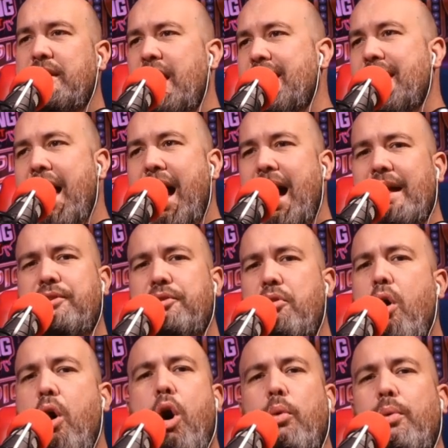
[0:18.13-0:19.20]
and the odds are
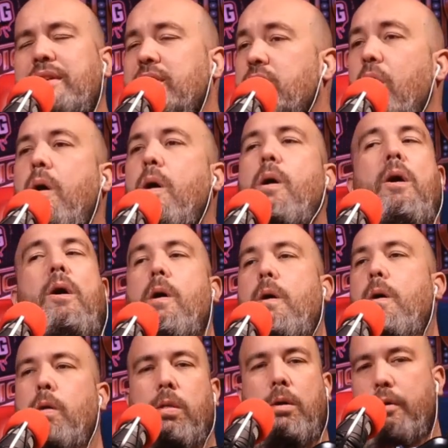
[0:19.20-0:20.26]
always
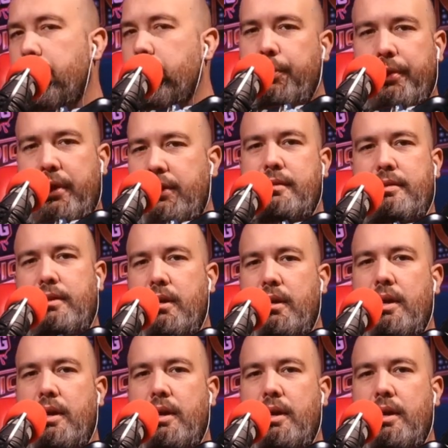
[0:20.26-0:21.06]
all over the place.